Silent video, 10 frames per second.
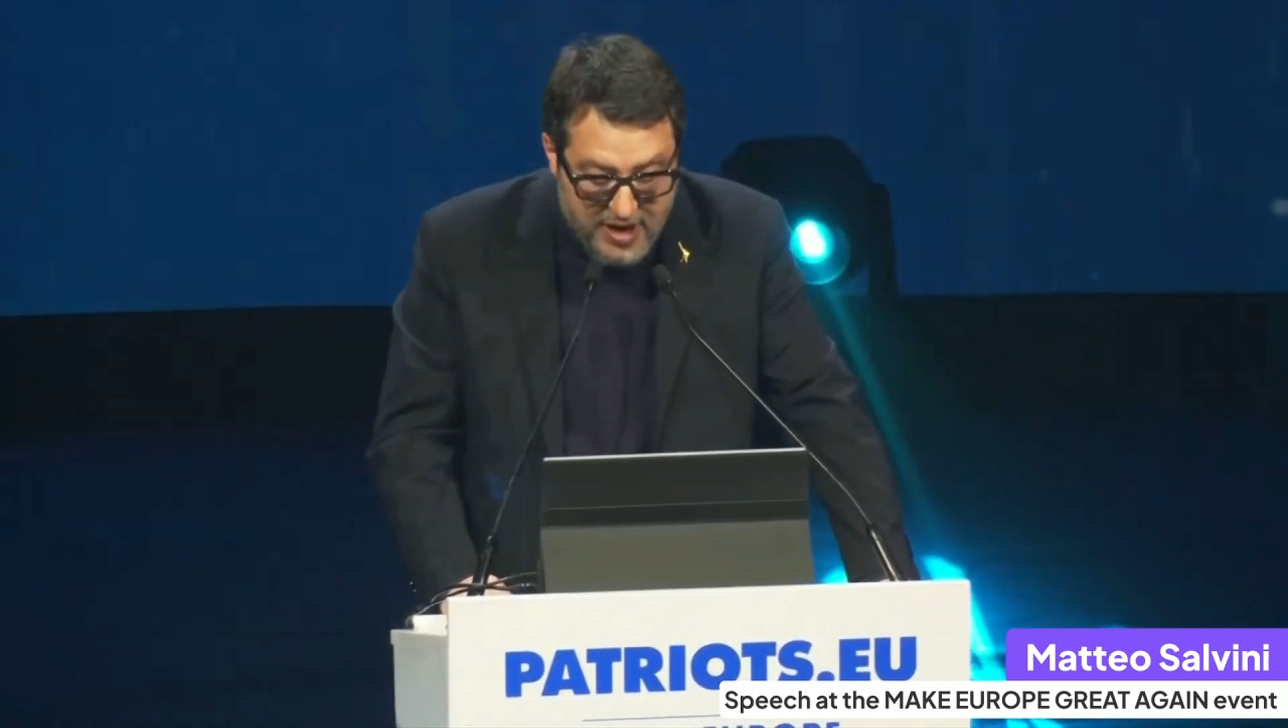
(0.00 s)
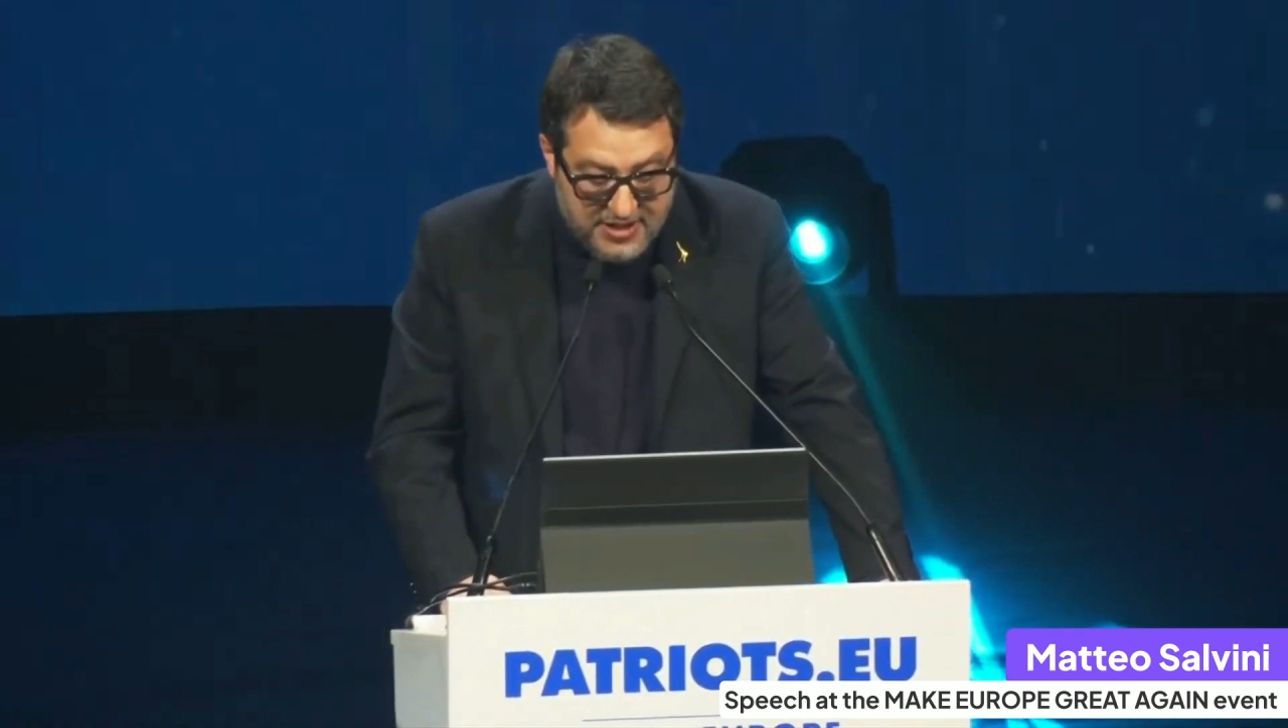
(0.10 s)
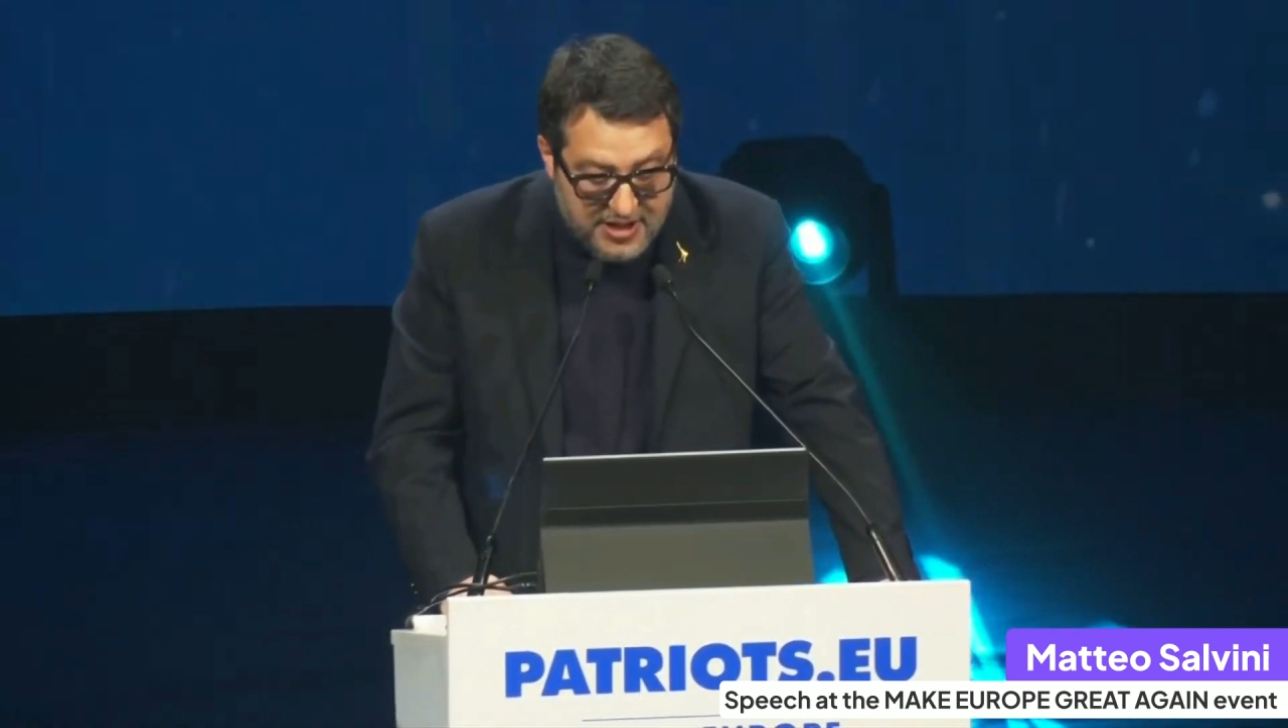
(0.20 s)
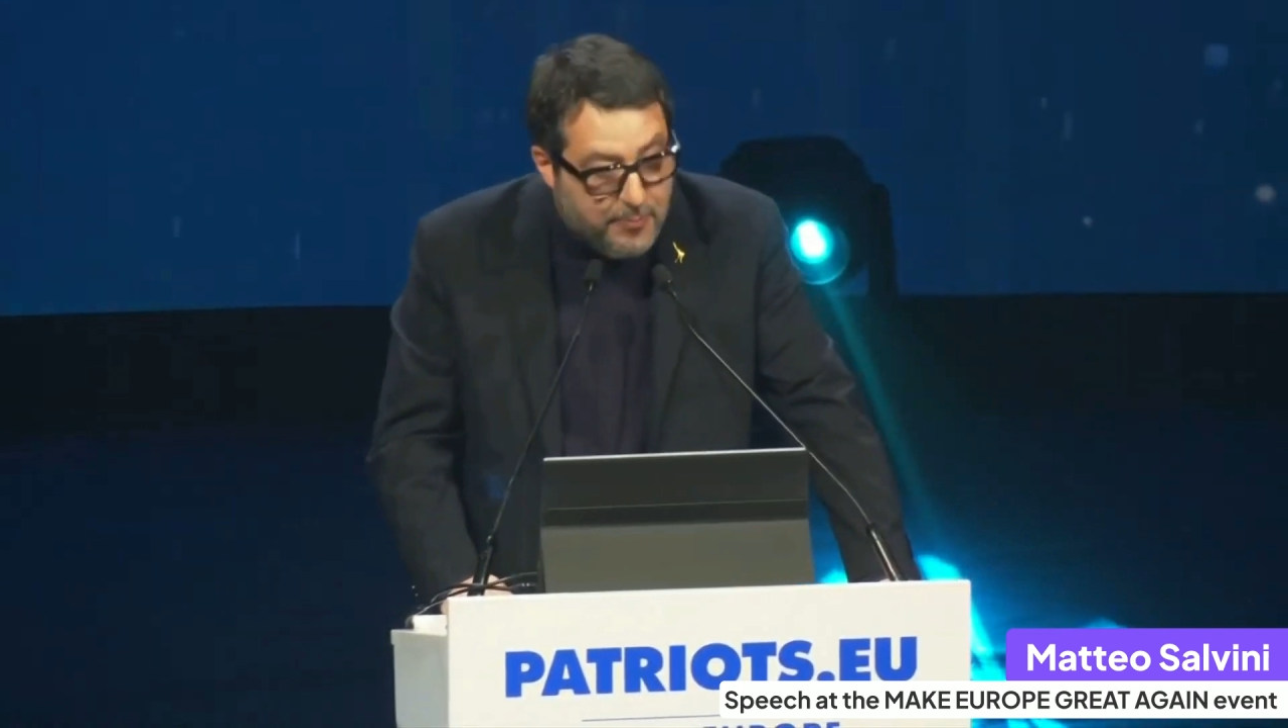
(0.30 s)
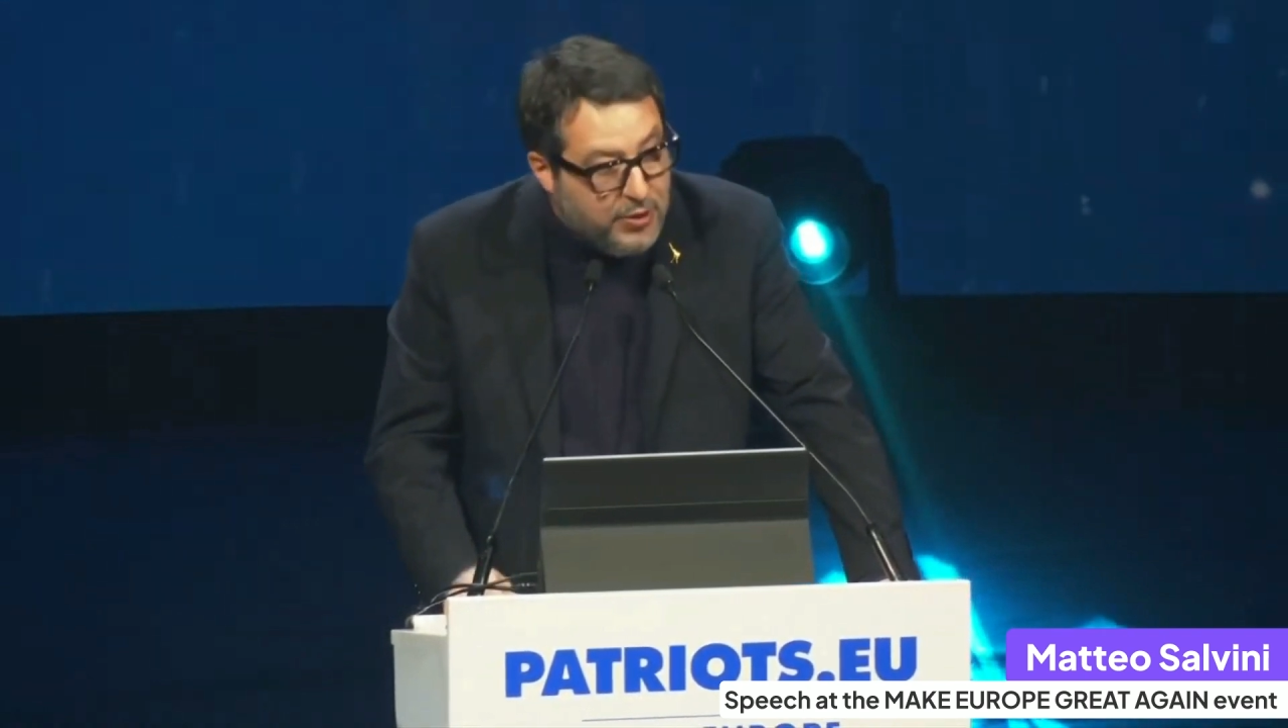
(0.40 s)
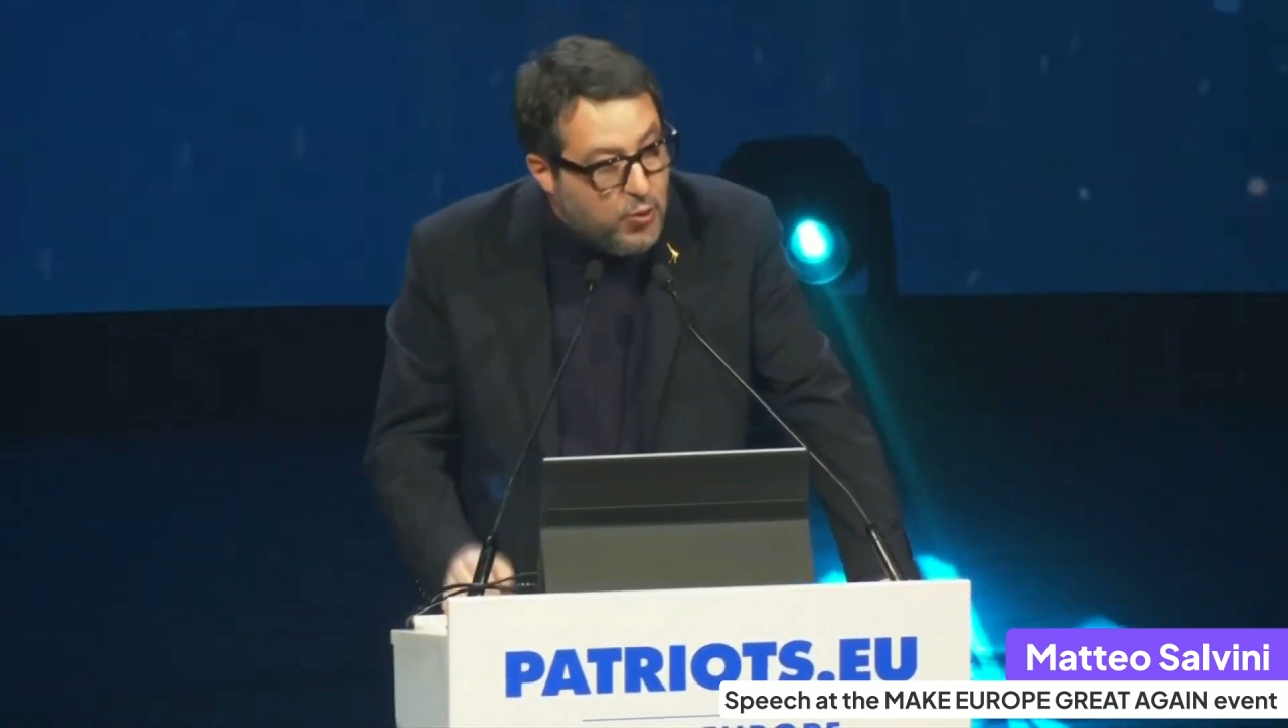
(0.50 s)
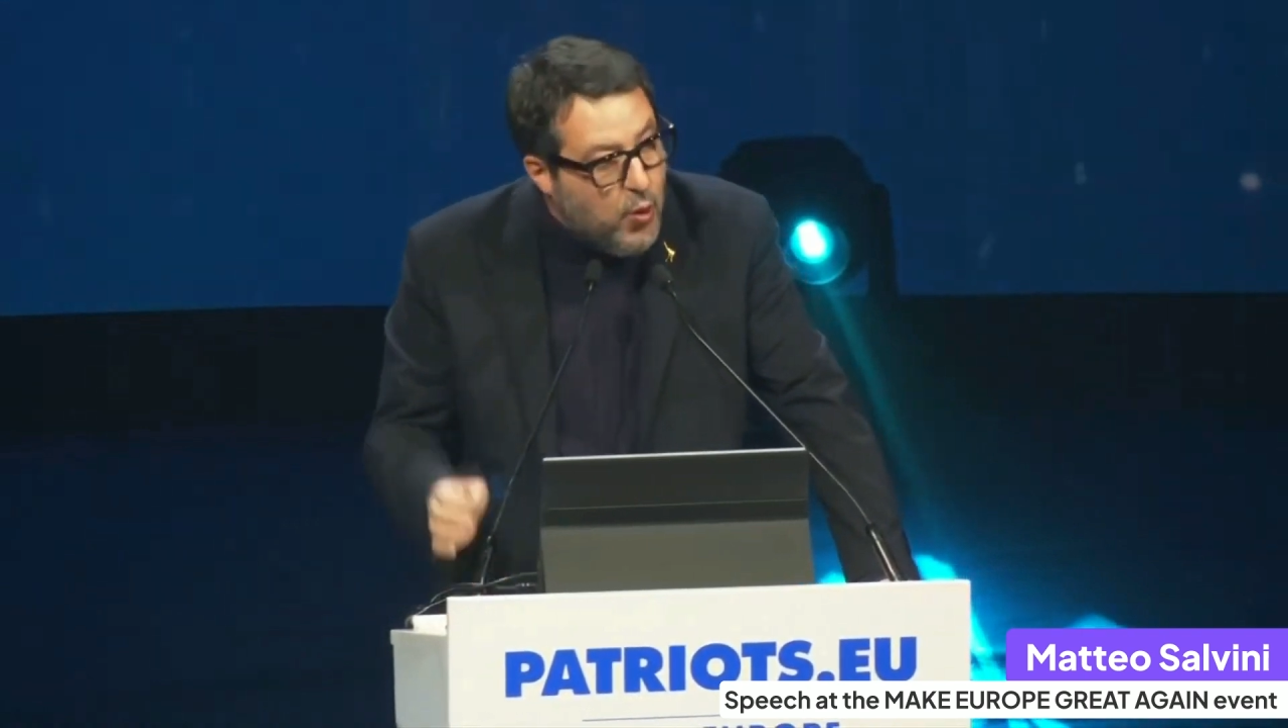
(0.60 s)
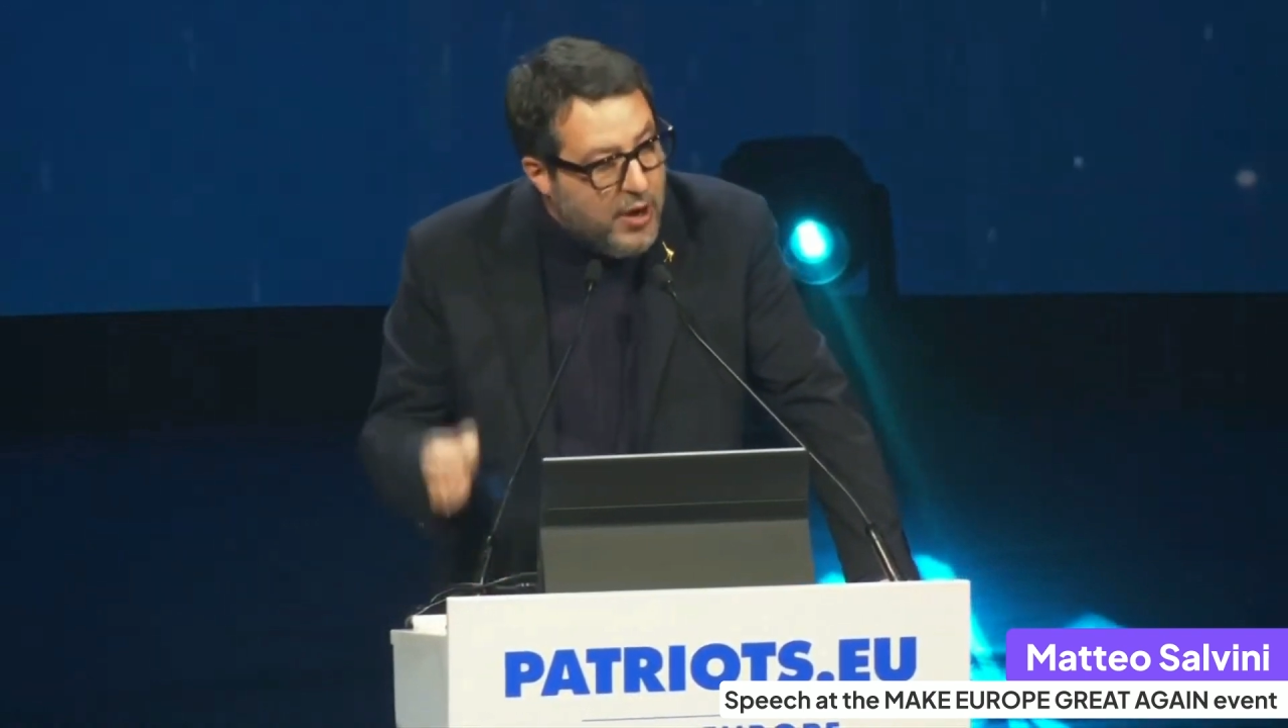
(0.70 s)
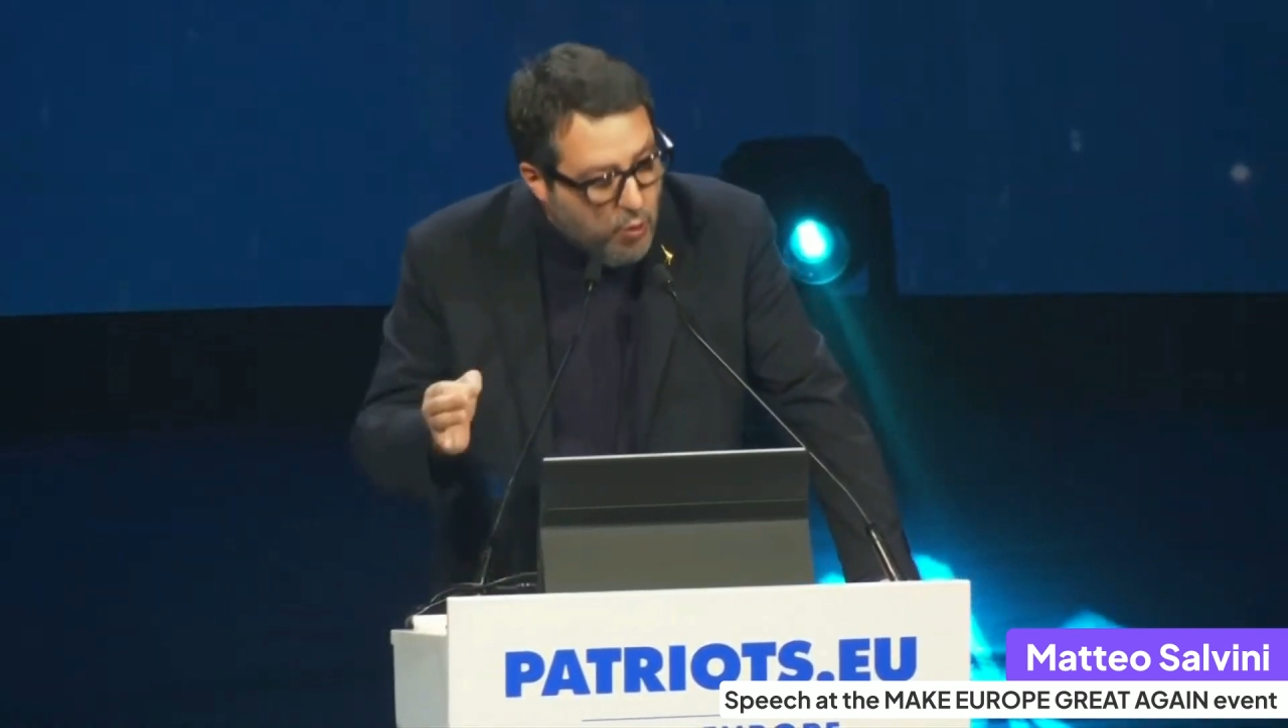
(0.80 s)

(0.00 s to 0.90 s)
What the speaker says: most Europe,